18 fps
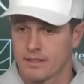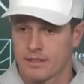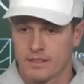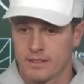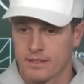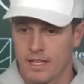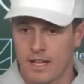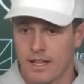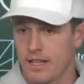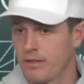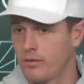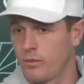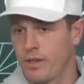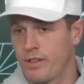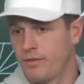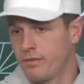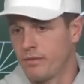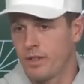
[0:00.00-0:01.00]
said it,
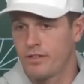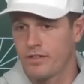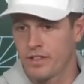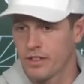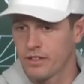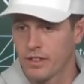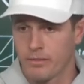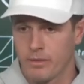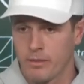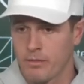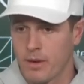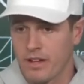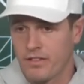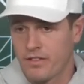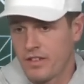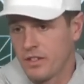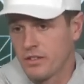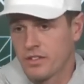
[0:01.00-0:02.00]
and we feel, I mean,
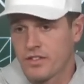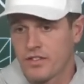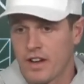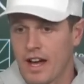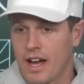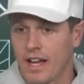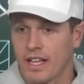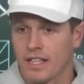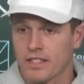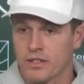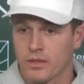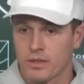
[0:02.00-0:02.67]
Mike feels fine.